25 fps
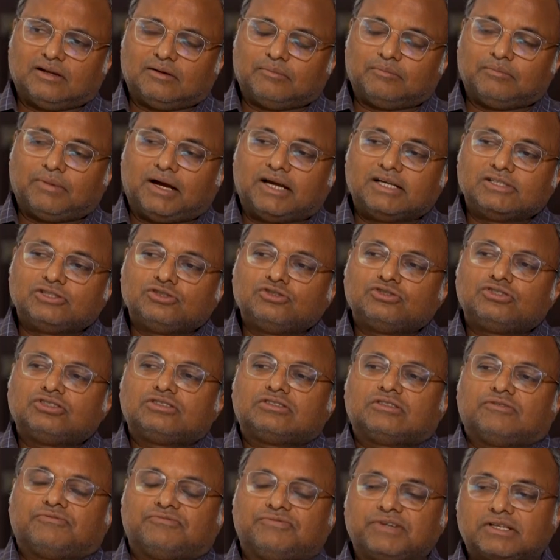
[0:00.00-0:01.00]
Byju's is a
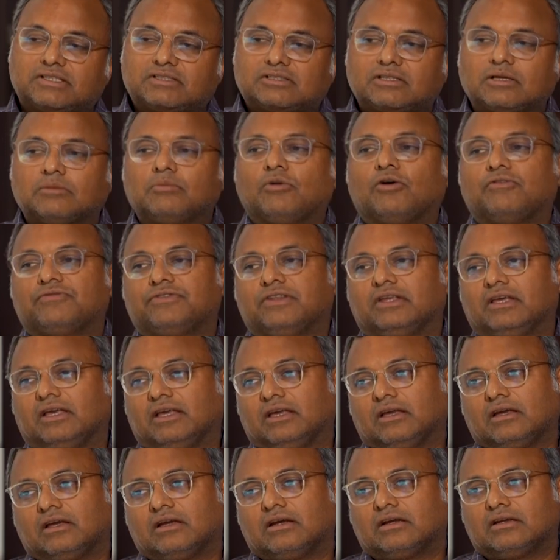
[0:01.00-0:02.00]
victim of
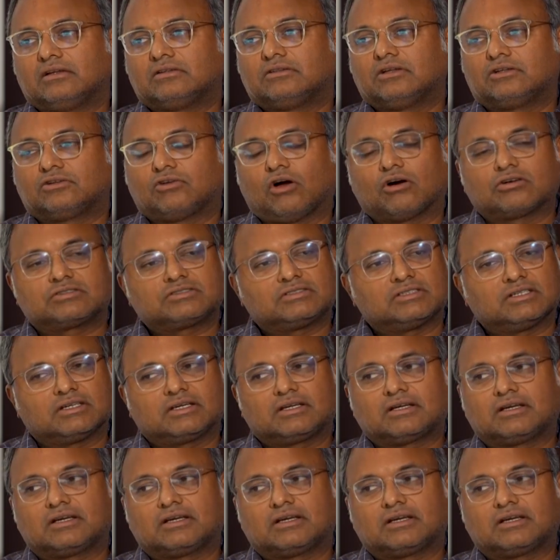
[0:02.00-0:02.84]
the toxic